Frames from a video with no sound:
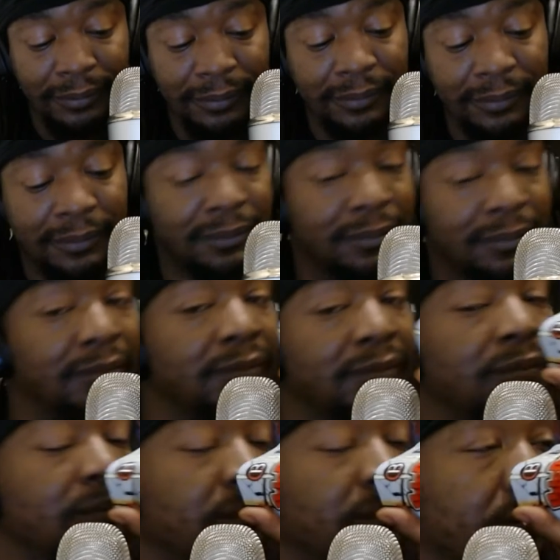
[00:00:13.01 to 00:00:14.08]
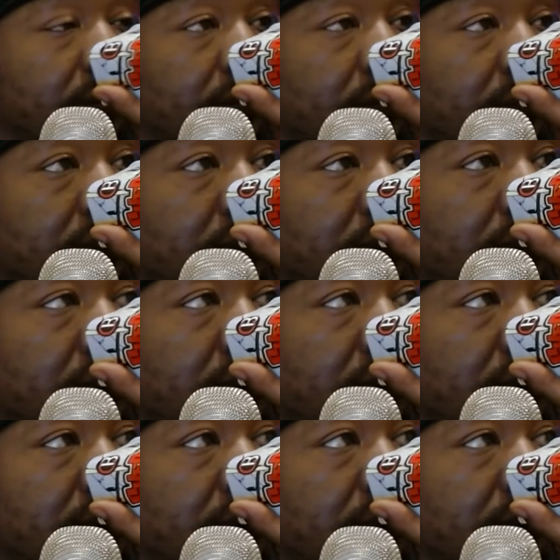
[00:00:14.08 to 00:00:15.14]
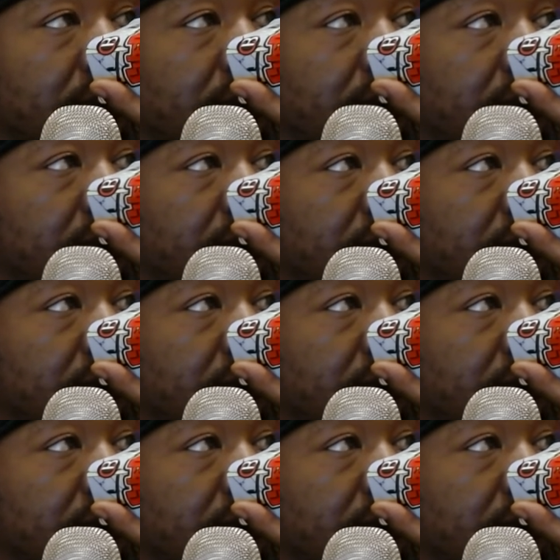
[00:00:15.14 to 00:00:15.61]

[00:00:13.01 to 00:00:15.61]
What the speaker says: No one is speaking in this clip.